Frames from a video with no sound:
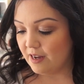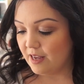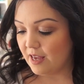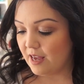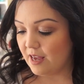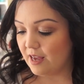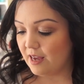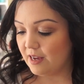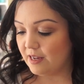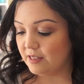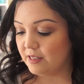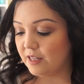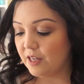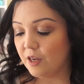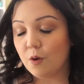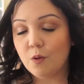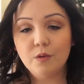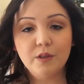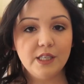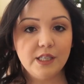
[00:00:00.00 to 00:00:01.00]
And the
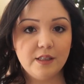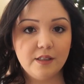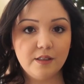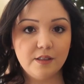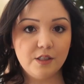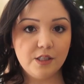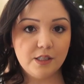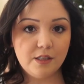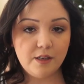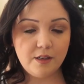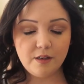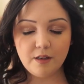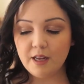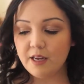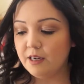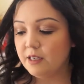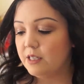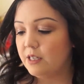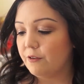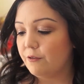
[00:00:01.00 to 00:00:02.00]
only
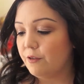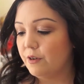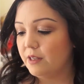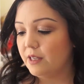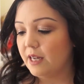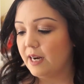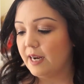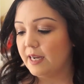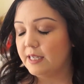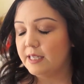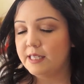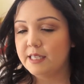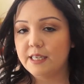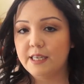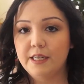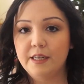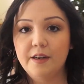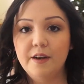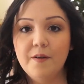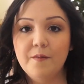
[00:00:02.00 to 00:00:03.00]
thing different that I
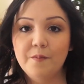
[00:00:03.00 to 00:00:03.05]
did